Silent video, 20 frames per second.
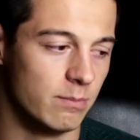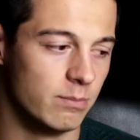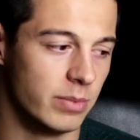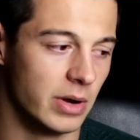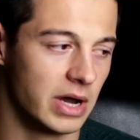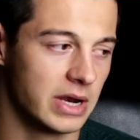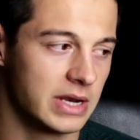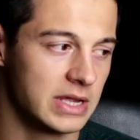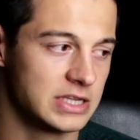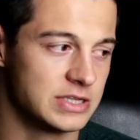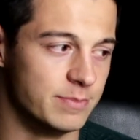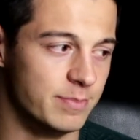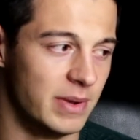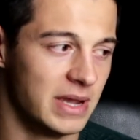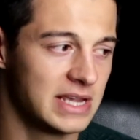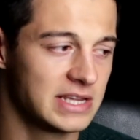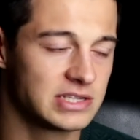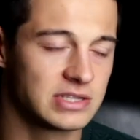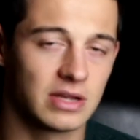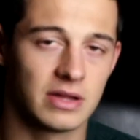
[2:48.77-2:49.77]
But it's
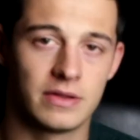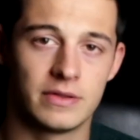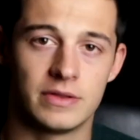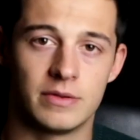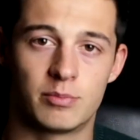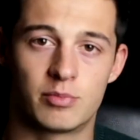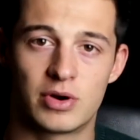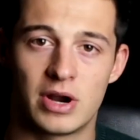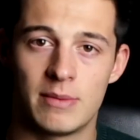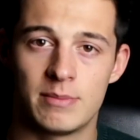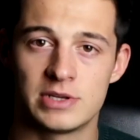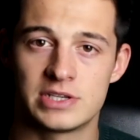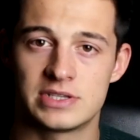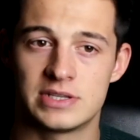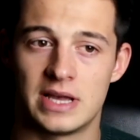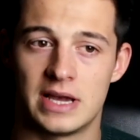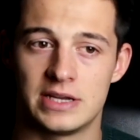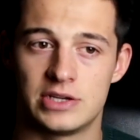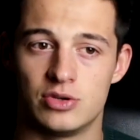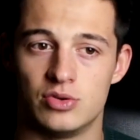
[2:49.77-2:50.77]
based on the premise
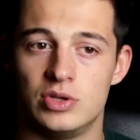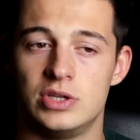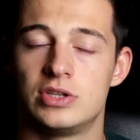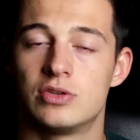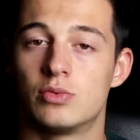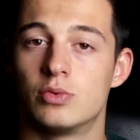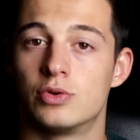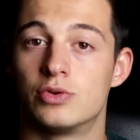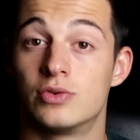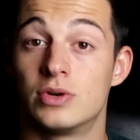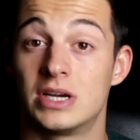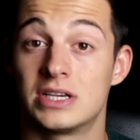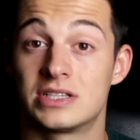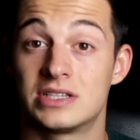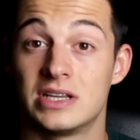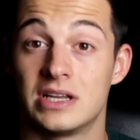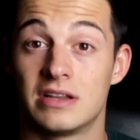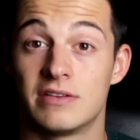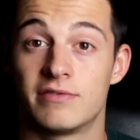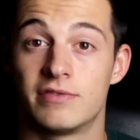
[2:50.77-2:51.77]
that you need to address
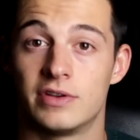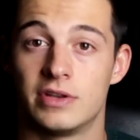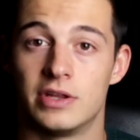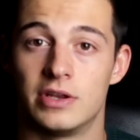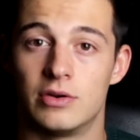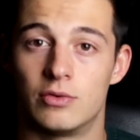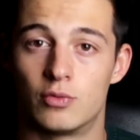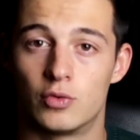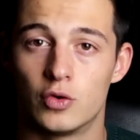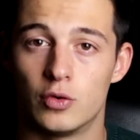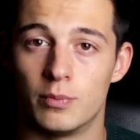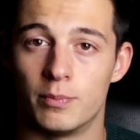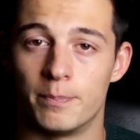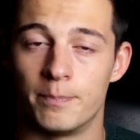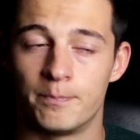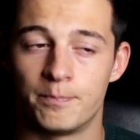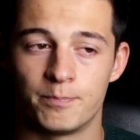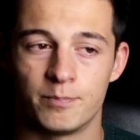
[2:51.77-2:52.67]
the elephant in the room,